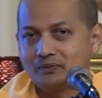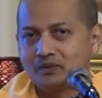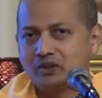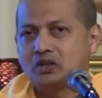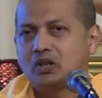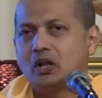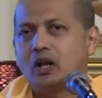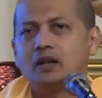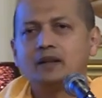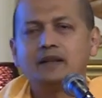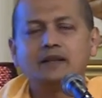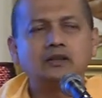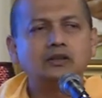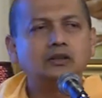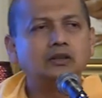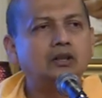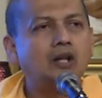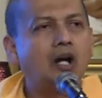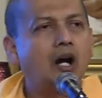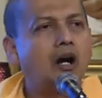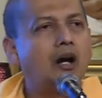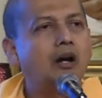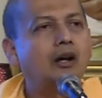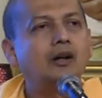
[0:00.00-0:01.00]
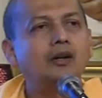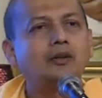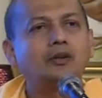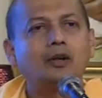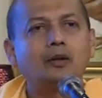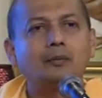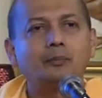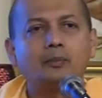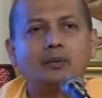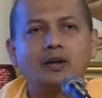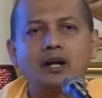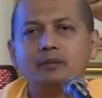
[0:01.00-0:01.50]
Call it God
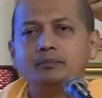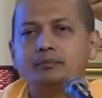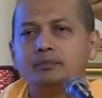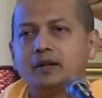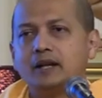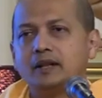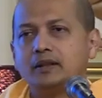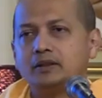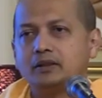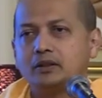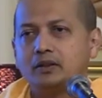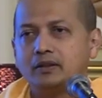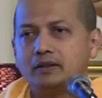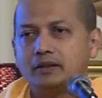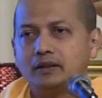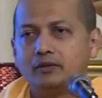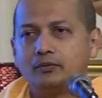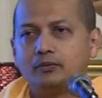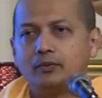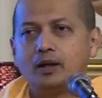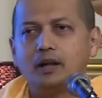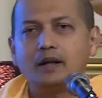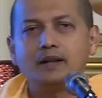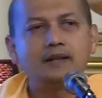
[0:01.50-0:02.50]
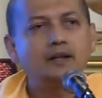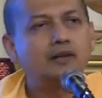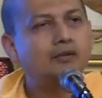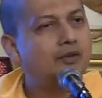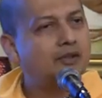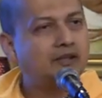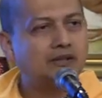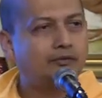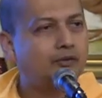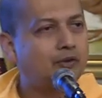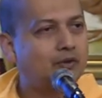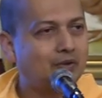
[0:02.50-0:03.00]
or Brahman or Nirvana,
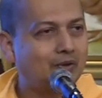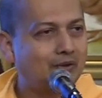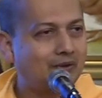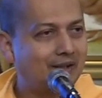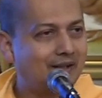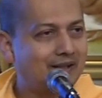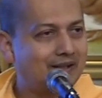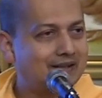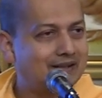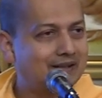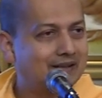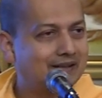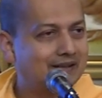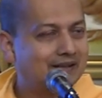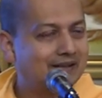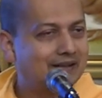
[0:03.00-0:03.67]
whatever you call it.